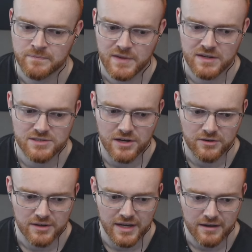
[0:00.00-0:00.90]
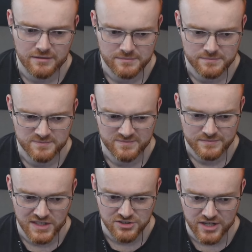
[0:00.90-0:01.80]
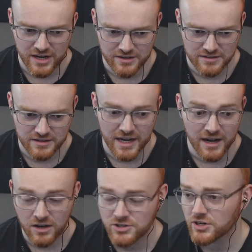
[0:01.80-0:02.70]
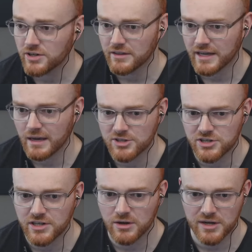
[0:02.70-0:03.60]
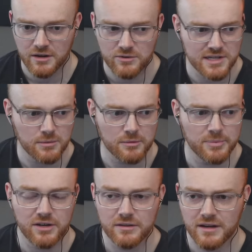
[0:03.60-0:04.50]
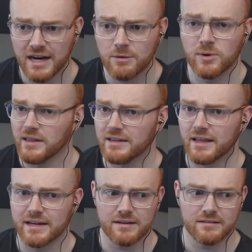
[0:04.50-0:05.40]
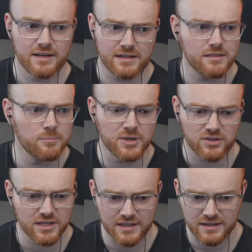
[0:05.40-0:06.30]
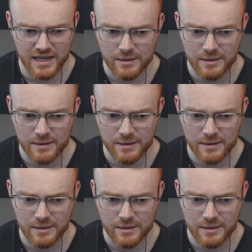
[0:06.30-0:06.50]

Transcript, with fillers: so yeah, Enshrouded. Yeah, I'll show you all the game. I'll show you all what I was able to build. I really like it. Like the building in the game